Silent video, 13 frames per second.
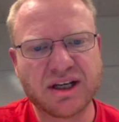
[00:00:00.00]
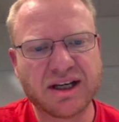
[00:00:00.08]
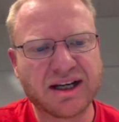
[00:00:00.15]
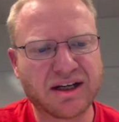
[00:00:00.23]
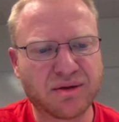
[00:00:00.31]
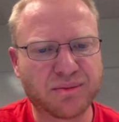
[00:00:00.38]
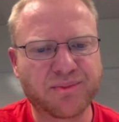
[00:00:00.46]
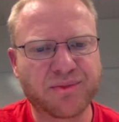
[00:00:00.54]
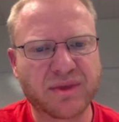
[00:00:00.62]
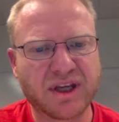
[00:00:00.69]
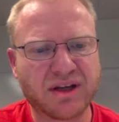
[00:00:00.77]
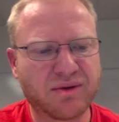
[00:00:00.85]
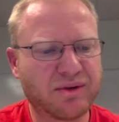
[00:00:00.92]
And
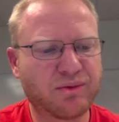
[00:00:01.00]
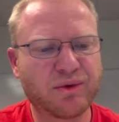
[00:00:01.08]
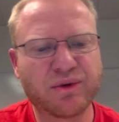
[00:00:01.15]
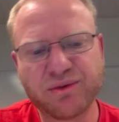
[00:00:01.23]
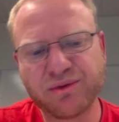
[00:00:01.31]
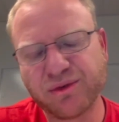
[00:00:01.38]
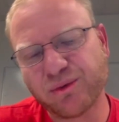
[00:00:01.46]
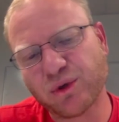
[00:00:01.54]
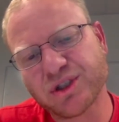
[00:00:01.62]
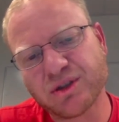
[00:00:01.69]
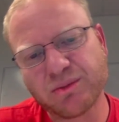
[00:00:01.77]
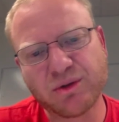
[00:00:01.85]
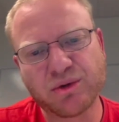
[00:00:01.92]
then we've
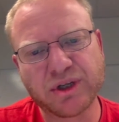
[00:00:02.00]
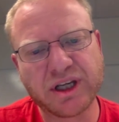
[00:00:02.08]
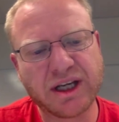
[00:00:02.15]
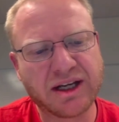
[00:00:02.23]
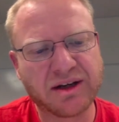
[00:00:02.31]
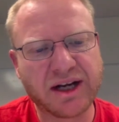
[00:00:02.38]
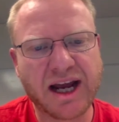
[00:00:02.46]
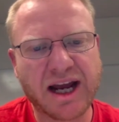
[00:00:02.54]
also been working out